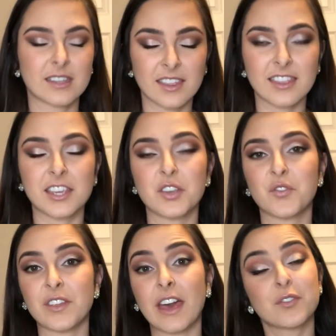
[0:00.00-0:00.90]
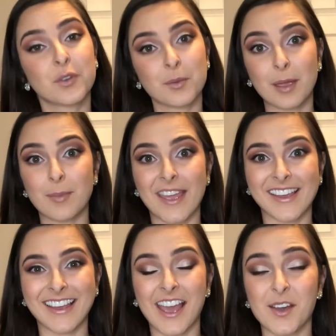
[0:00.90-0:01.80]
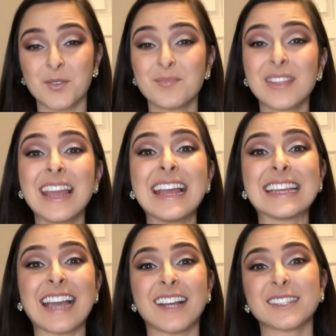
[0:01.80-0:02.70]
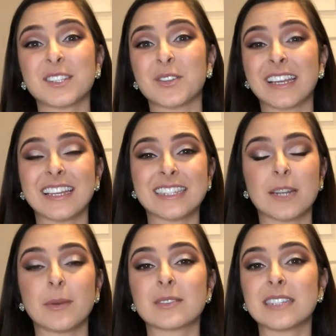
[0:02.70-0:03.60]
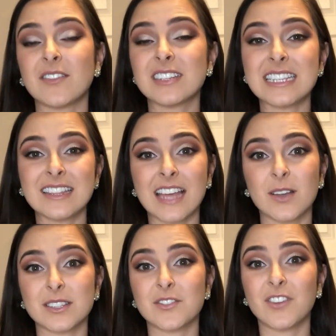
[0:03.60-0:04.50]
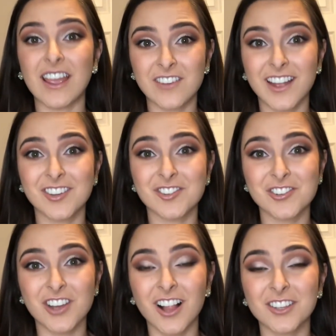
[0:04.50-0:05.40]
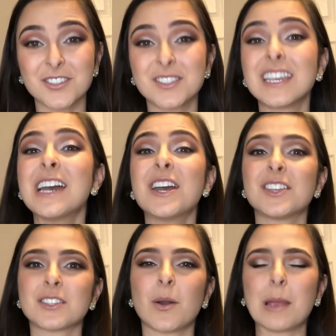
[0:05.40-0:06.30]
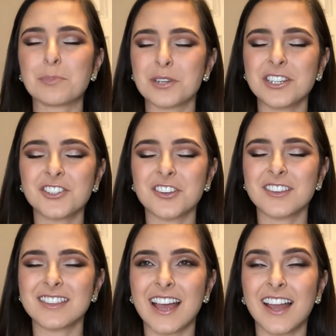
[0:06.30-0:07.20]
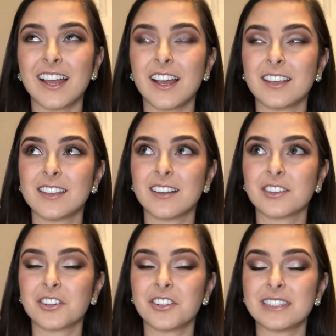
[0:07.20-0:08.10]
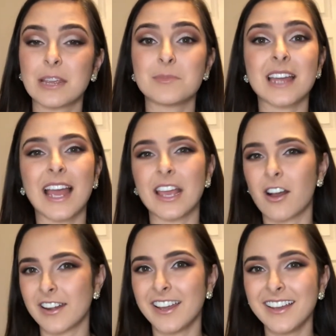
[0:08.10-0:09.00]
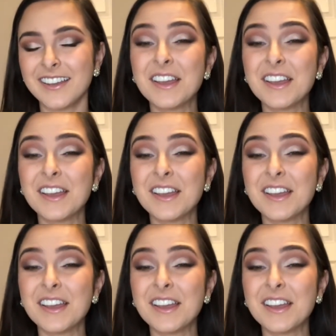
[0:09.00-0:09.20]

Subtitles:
Thank you for that, for my bank account. Yes, so like I said, about $17,500. So I'm pretty sure that a young girl named Ayana